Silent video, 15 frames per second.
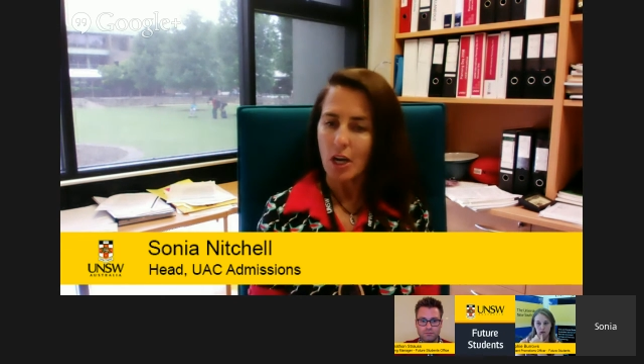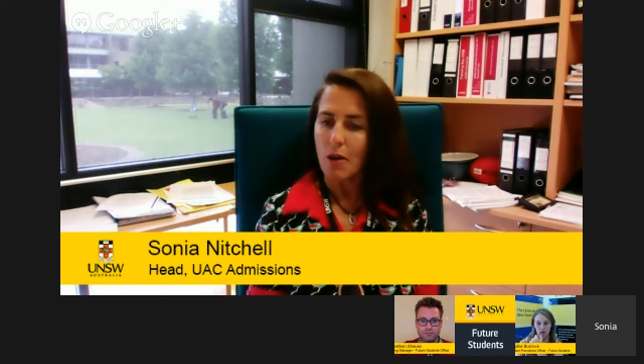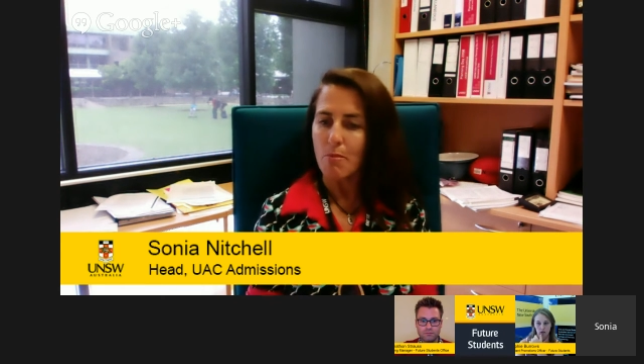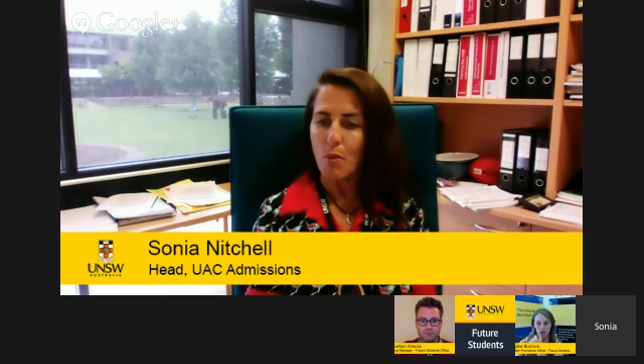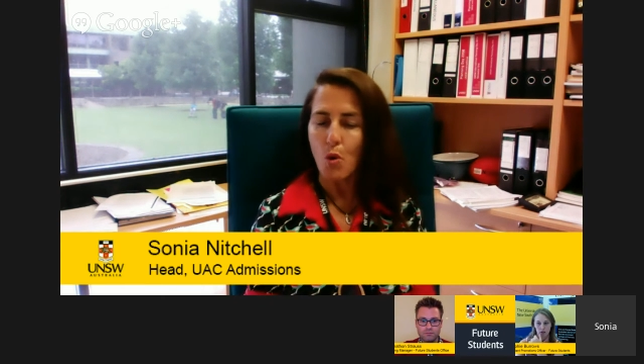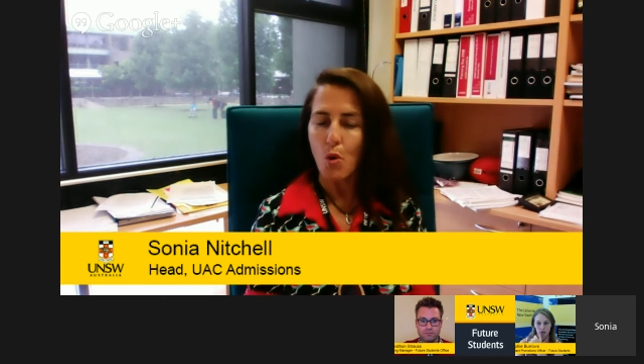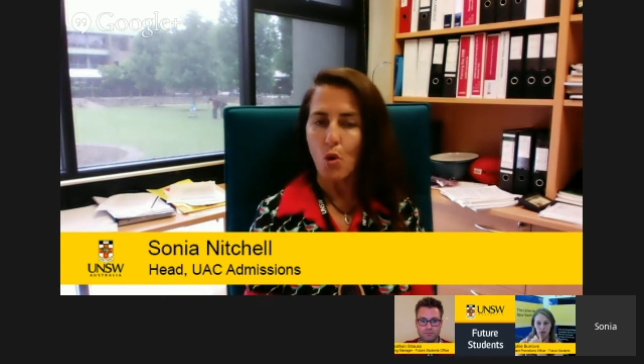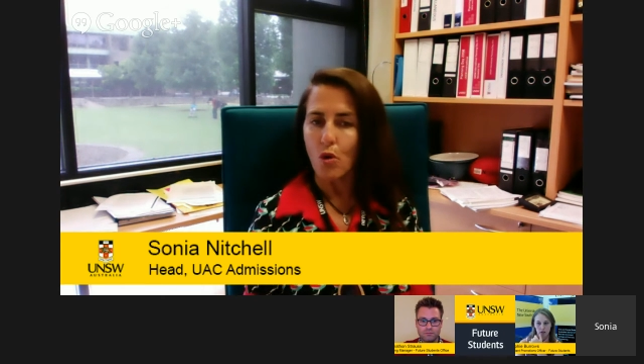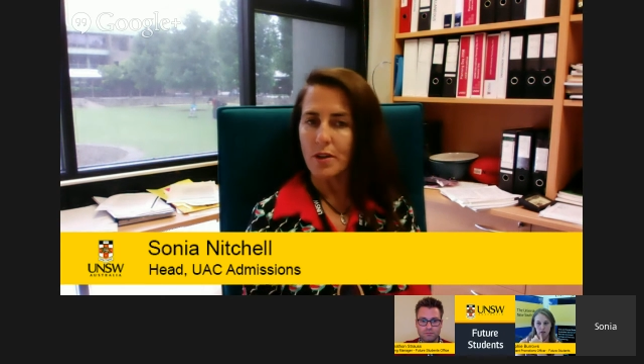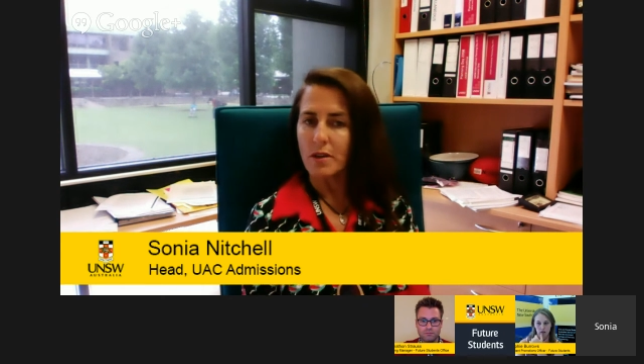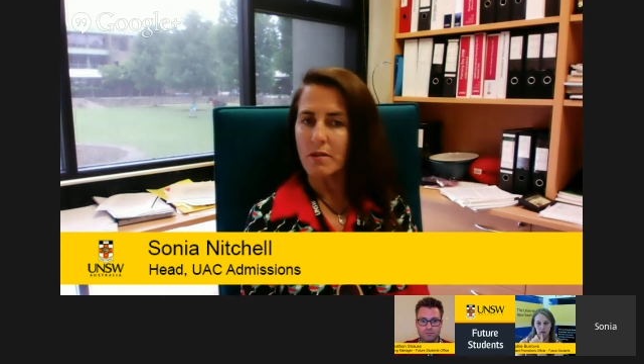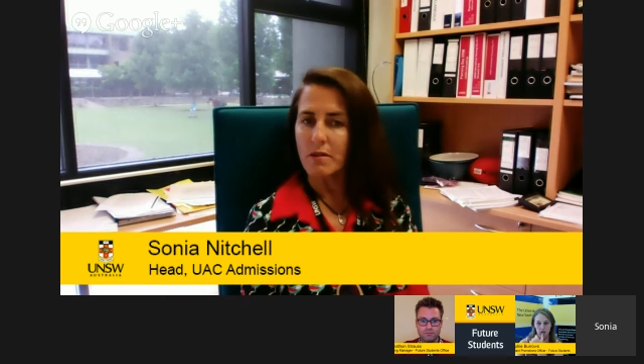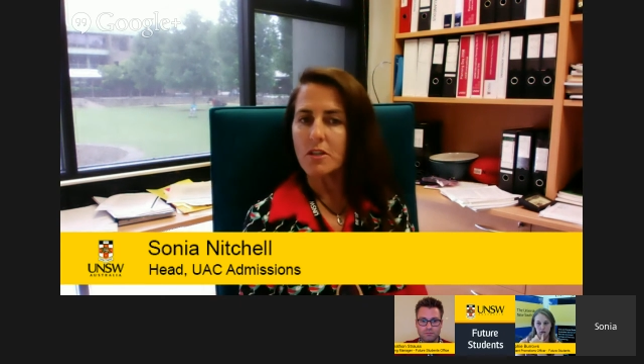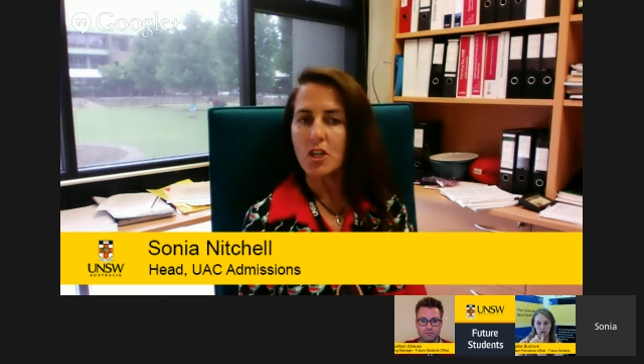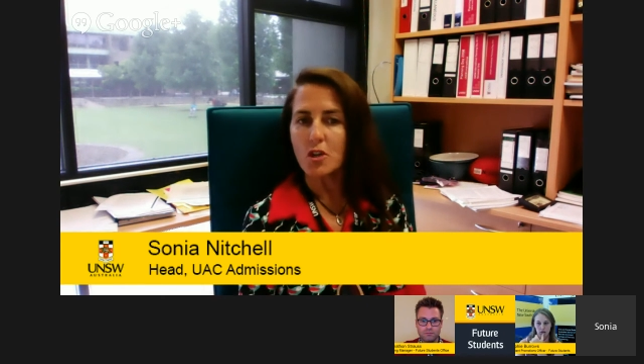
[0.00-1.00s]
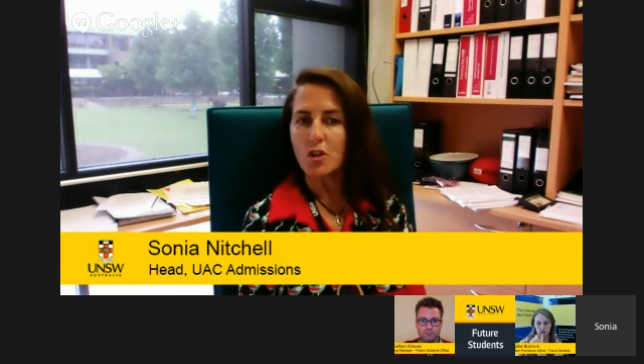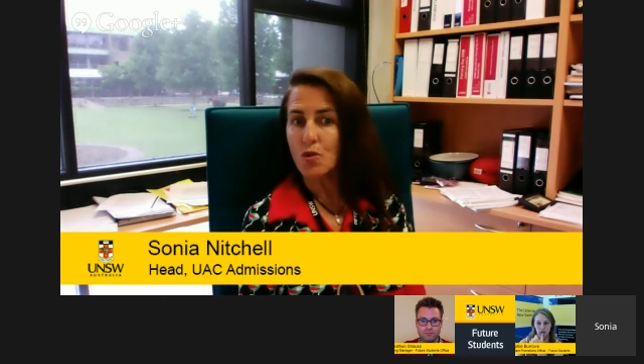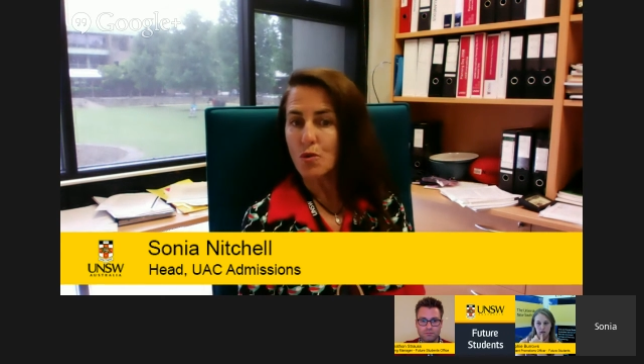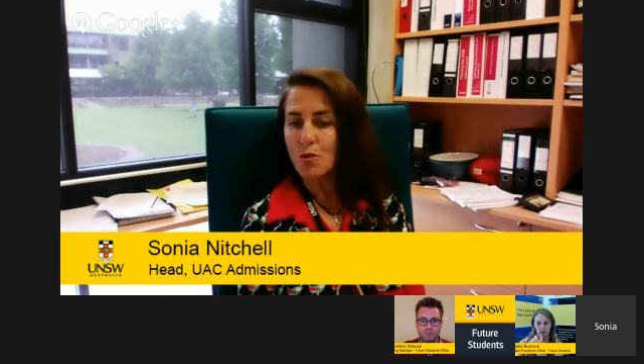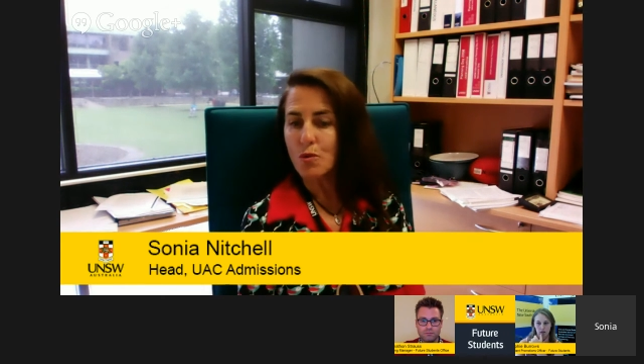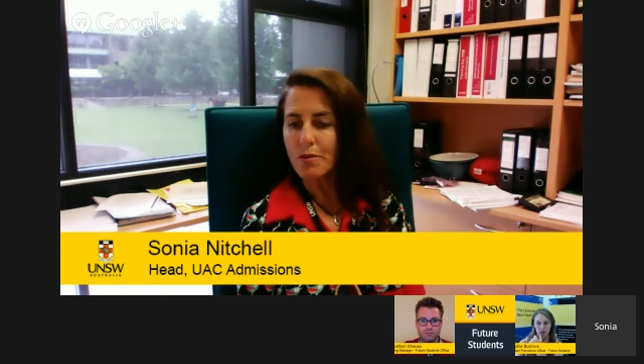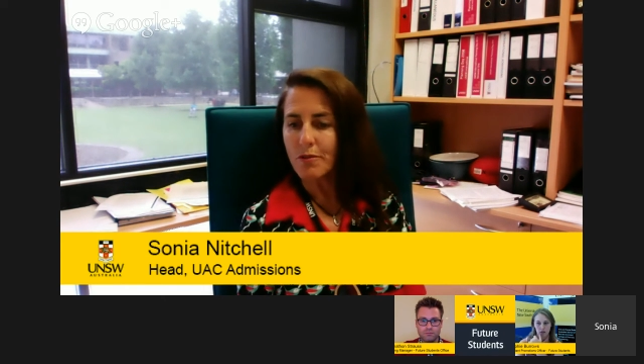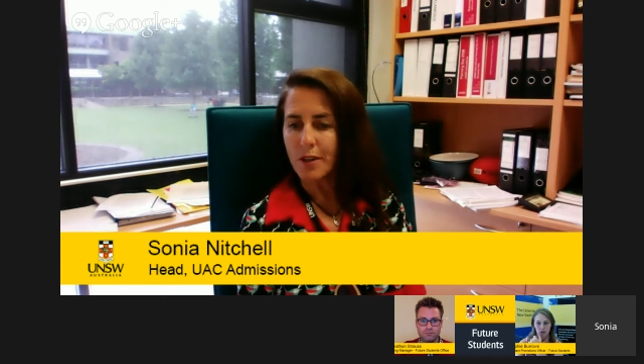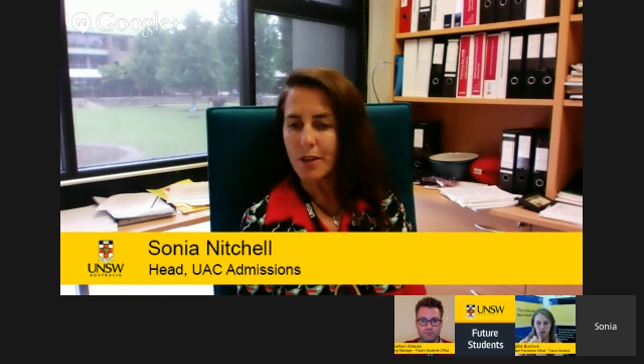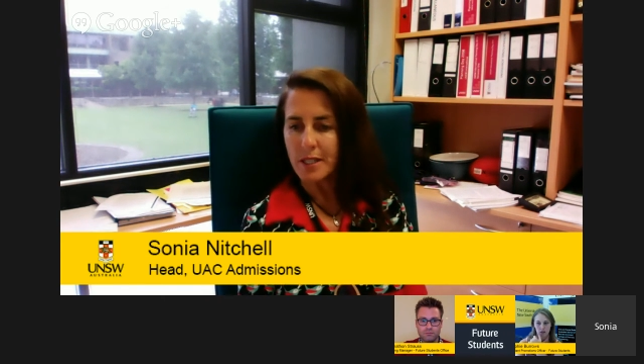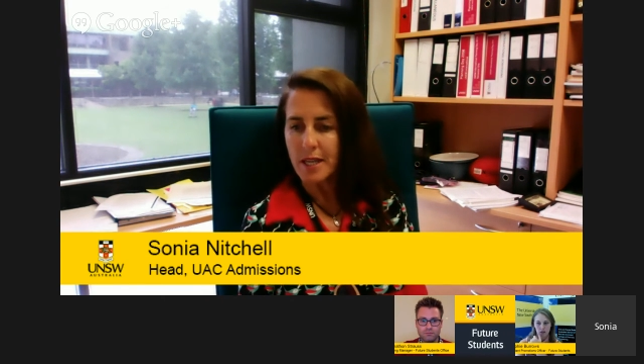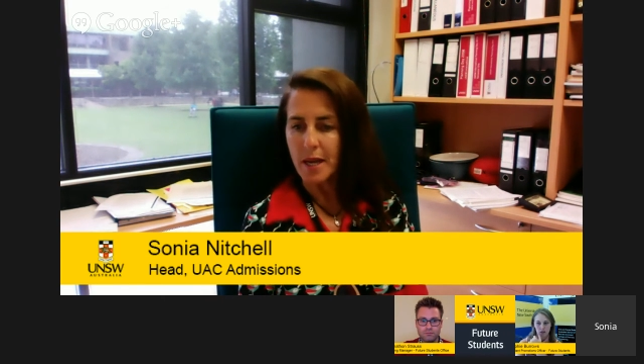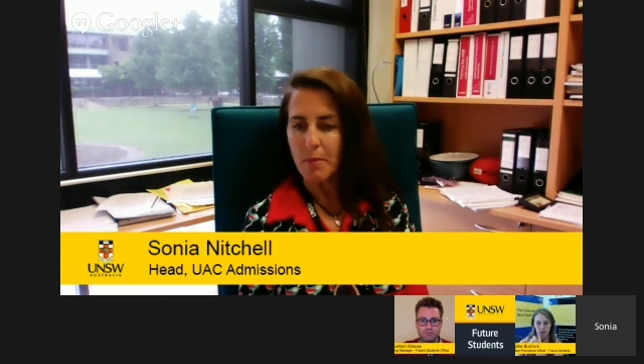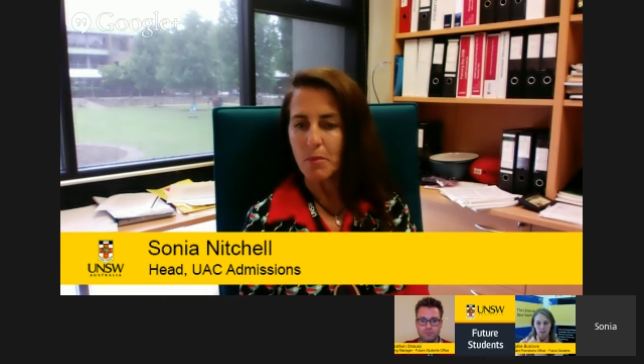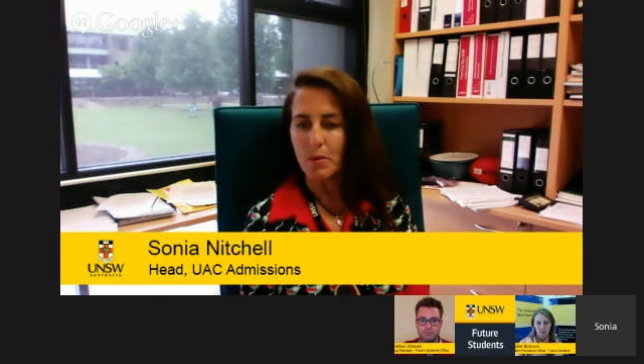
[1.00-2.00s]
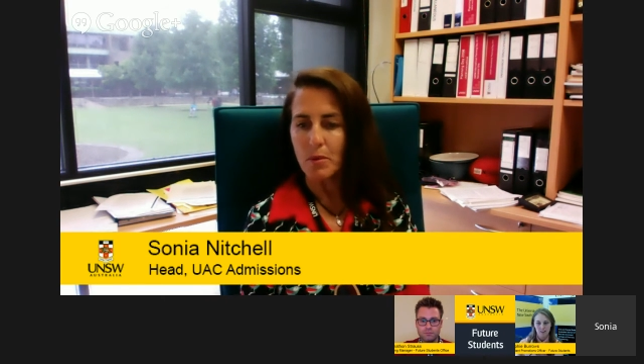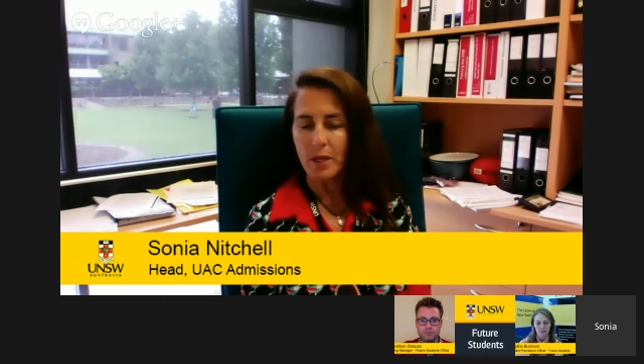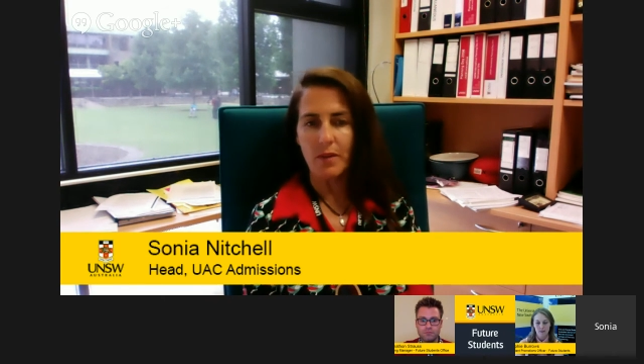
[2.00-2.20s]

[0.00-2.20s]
more than 2, for example, in the